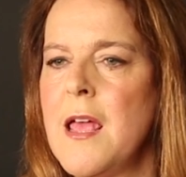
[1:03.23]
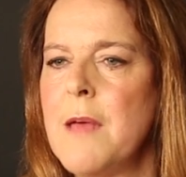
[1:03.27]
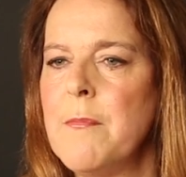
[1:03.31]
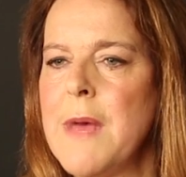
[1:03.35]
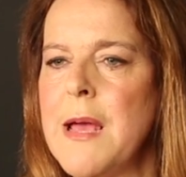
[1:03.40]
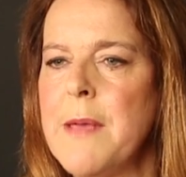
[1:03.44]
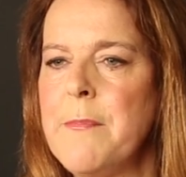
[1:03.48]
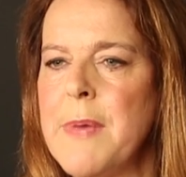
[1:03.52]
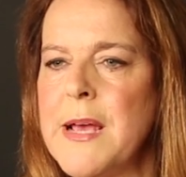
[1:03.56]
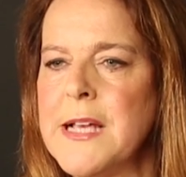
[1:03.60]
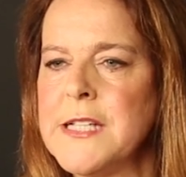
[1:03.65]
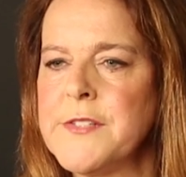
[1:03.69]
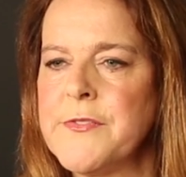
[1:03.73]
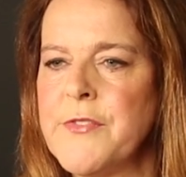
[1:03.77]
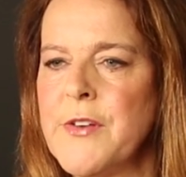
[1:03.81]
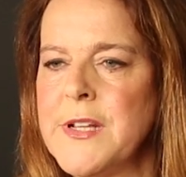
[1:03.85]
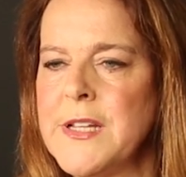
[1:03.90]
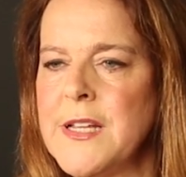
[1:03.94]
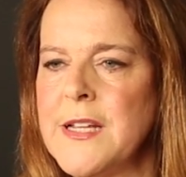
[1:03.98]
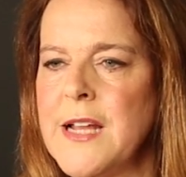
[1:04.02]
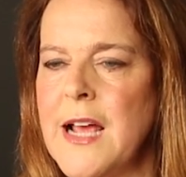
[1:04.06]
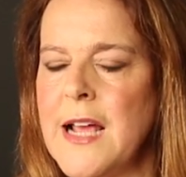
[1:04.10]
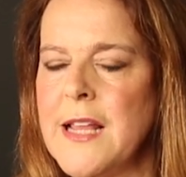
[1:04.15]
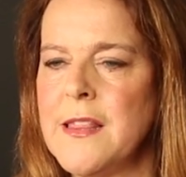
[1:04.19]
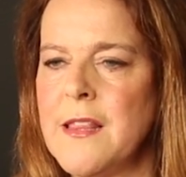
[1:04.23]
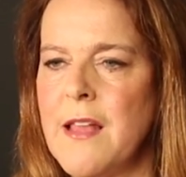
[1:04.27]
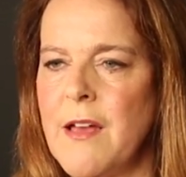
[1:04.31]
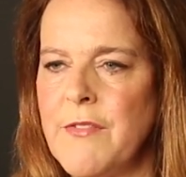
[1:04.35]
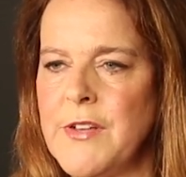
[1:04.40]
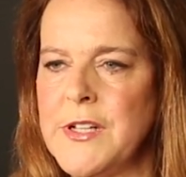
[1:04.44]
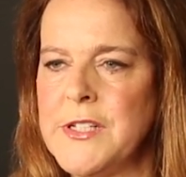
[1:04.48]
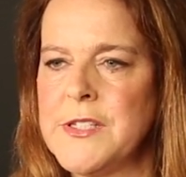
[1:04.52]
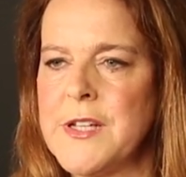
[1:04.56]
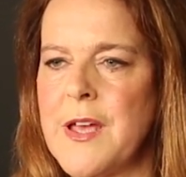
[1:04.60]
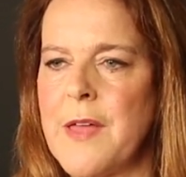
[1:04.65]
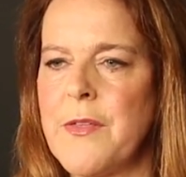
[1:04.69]
"My best friend and I
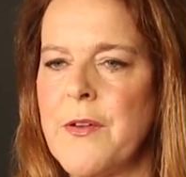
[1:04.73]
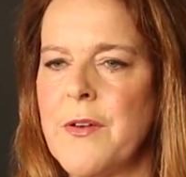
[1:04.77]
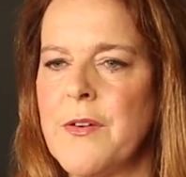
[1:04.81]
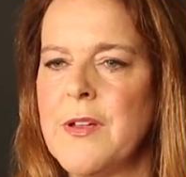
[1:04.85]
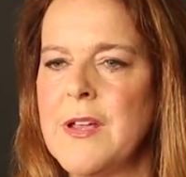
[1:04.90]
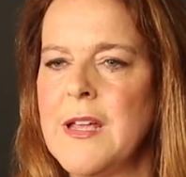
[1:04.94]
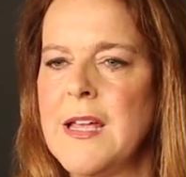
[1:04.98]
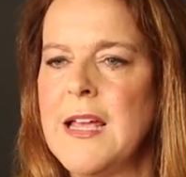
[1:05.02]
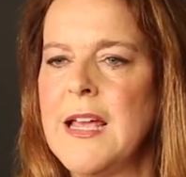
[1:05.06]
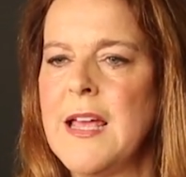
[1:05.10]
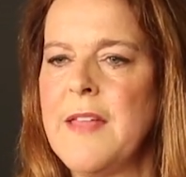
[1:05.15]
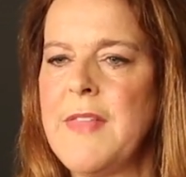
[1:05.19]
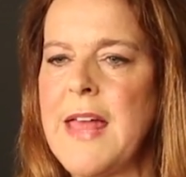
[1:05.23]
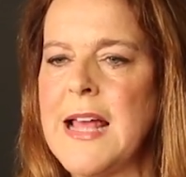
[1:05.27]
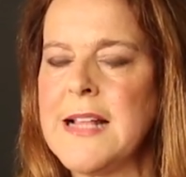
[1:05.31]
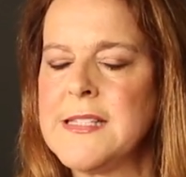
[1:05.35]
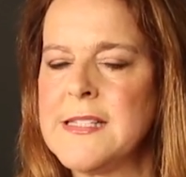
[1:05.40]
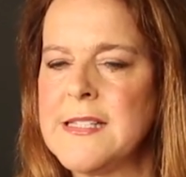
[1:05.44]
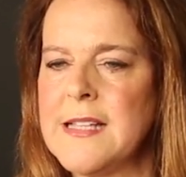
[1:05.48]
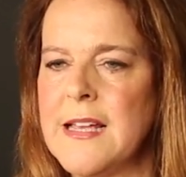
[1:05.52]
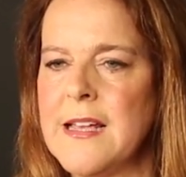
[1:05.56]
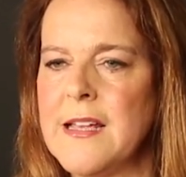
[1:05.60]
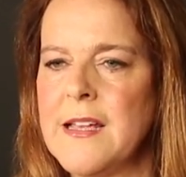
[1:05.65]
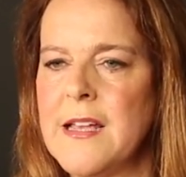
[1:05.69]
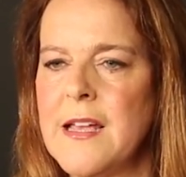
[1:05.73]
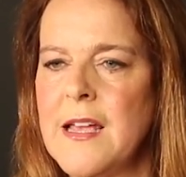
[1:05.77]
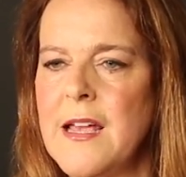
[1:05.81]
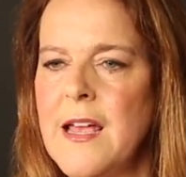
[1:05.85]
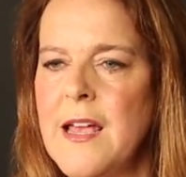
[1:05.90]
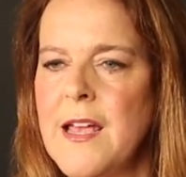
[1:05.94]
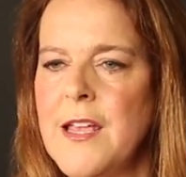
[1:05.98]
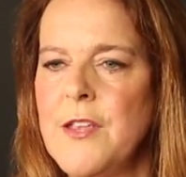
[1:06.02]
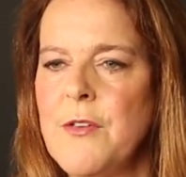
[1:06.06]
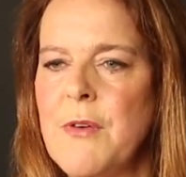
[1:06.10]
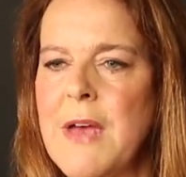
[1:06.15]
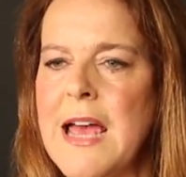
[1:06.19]
love each other. That's it.
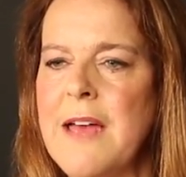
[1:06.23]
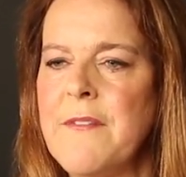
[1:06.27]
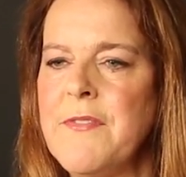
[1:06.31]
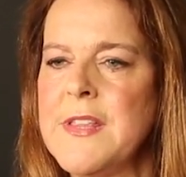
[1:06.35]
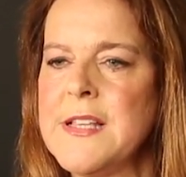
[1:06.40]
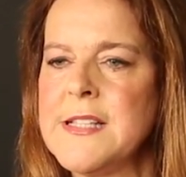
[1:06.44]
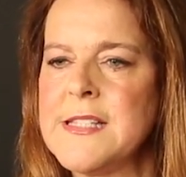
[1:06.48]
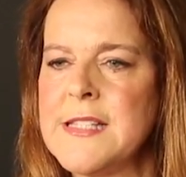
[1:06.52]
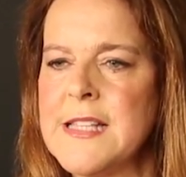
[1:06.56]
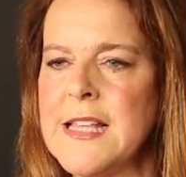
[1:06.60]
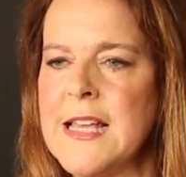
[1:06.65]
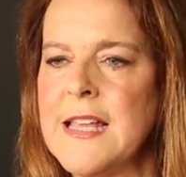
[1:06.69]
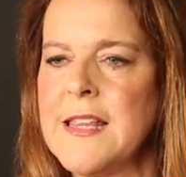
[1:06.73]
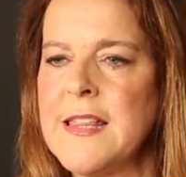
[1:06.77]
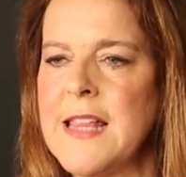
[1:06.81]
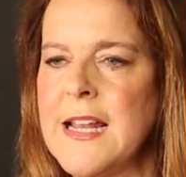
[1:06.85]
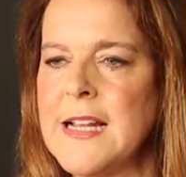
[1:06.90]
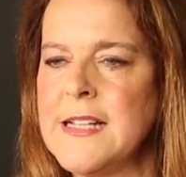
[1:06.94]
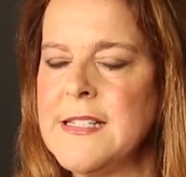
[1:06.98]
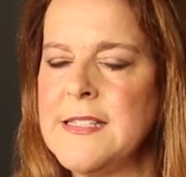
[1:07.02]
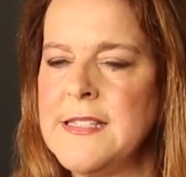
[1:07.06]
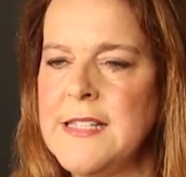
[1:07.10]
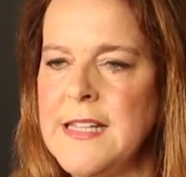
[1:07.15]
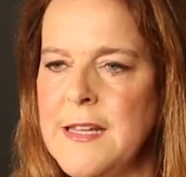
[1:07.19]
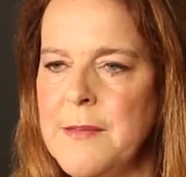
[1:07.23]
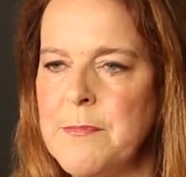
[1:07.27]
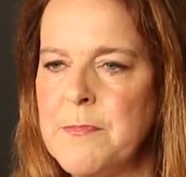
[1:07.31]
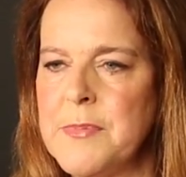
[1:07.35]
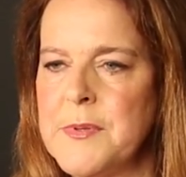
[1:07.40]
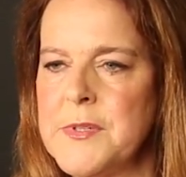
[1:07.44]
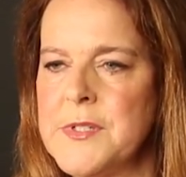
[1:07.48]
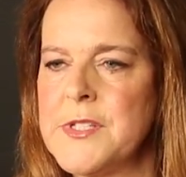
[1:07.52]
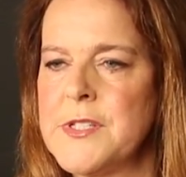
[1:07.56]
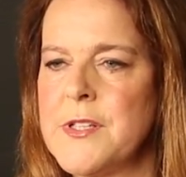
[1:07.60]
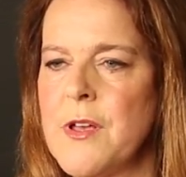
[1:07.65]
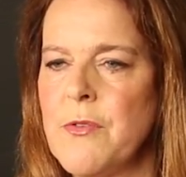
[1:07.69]
You have this thing that is
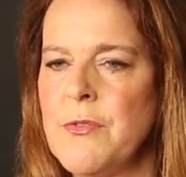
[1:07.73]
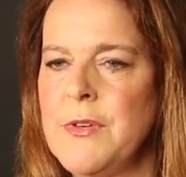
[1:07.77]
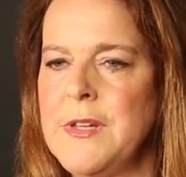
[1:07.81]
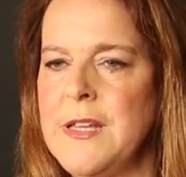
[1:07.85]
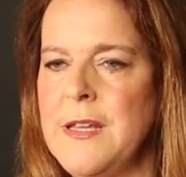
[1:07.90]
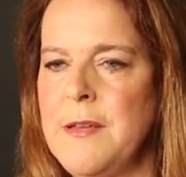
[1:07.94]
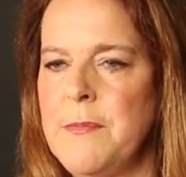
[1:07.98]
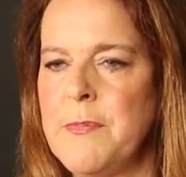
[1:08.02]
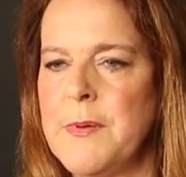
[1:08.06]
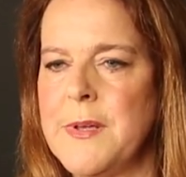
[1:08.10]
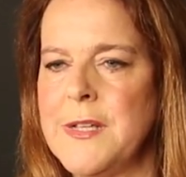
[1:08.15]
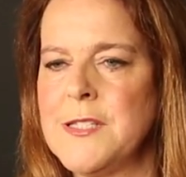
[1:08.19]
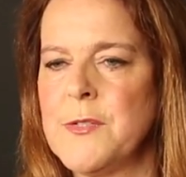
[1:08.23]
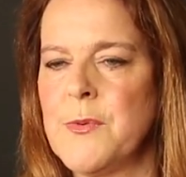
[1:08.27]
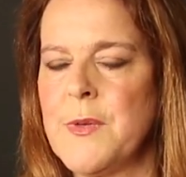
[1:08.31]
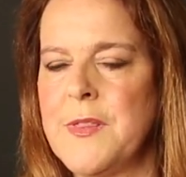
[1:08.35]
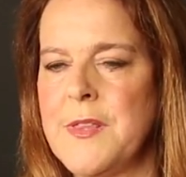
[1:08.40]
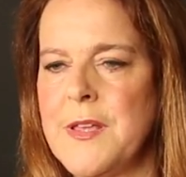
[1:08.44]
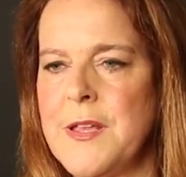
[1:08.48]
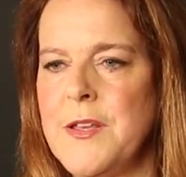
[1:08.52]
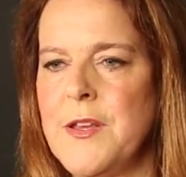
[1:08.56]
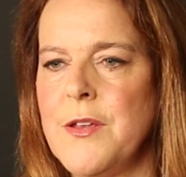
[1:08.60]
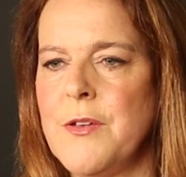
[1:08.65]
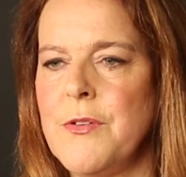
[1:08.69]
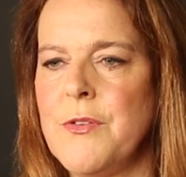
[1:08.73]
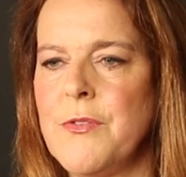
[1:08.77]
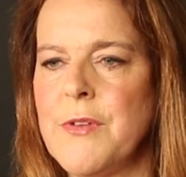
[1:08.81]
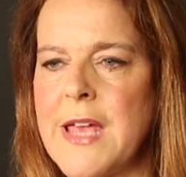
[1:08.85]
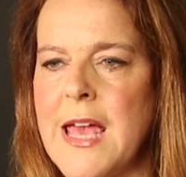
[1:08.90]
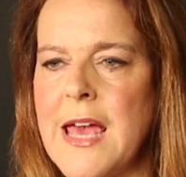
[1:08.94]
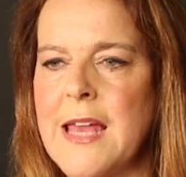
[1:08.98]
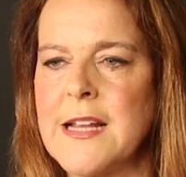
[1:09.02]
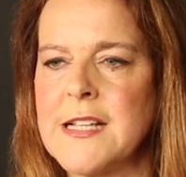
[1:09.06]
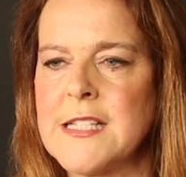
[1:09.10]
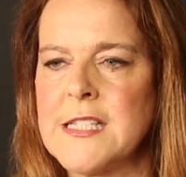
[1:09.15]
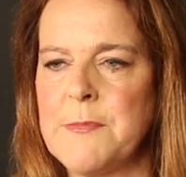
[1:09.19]
deep, so deep it's within you, you
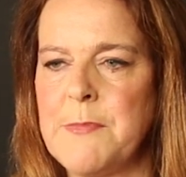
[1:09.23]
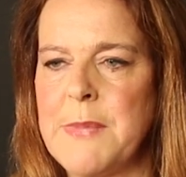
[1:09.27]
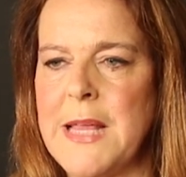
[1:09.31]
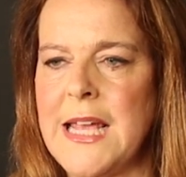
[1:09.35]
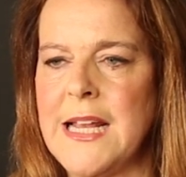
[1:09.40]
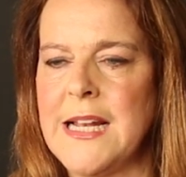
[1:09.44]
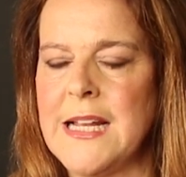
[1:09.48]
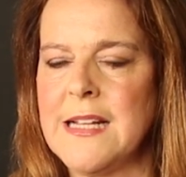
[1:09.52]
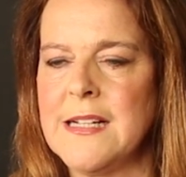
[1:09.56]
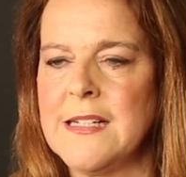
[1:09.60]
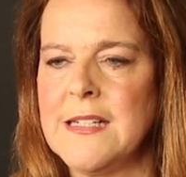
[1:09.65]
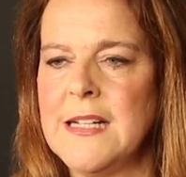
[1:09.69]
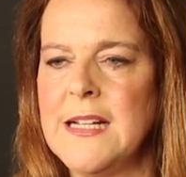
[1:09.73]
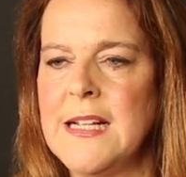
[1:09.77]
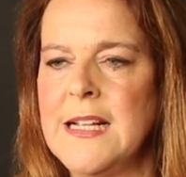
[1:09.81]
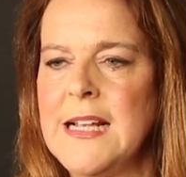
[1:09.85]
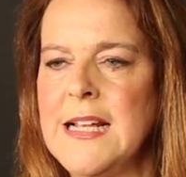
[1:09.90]
can't explain it.